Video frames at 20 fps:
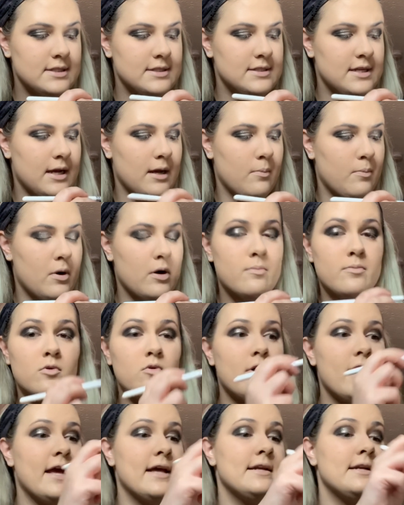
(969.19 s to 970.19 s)
It's like a
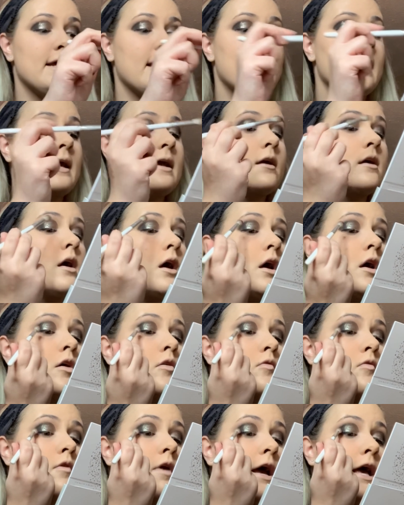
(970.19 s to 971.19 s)
purple and a
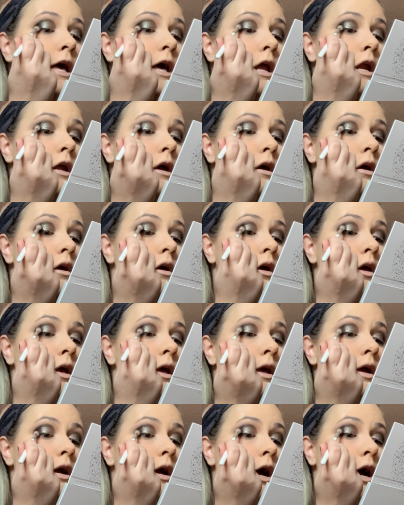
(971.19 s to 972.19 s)
red,
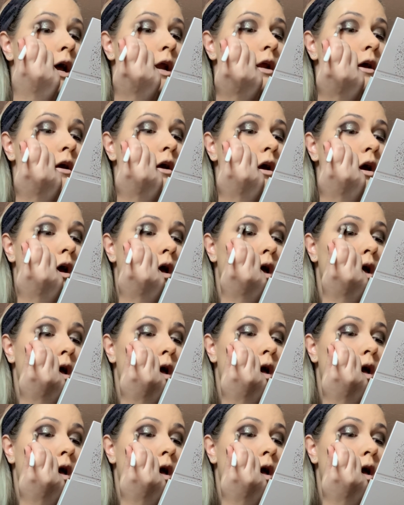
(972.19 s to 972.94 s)
and kind of